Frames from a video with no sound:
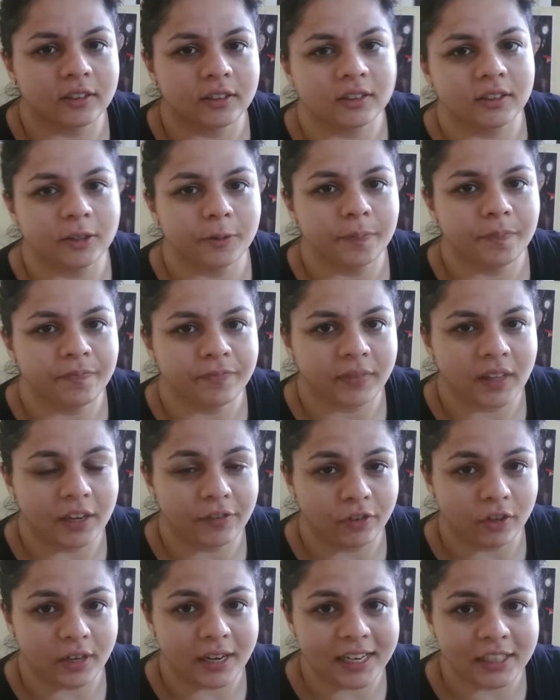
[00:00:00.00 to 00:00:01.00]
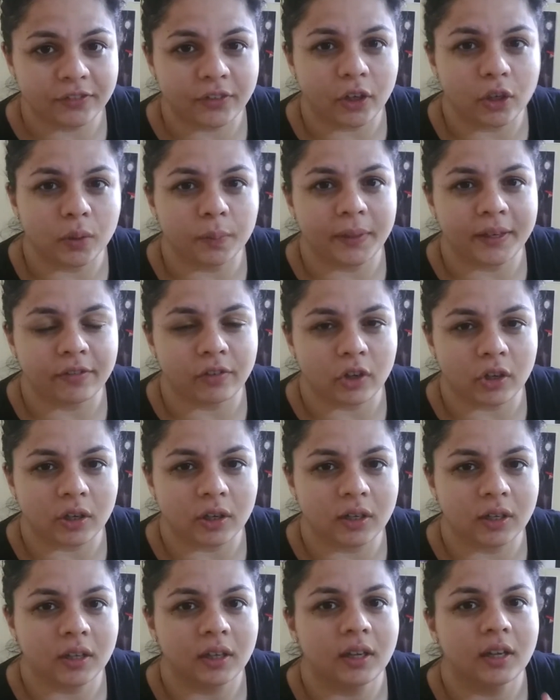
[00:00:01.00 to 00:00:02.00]
So if you guys follow
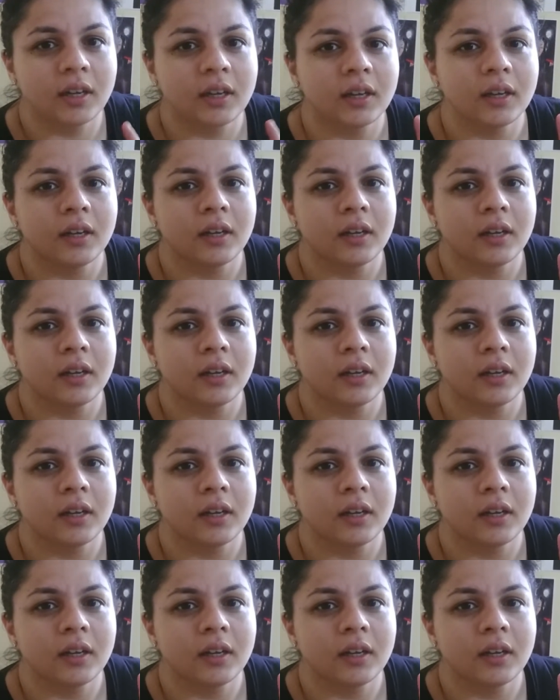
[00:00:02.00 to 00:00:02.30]
my vlog,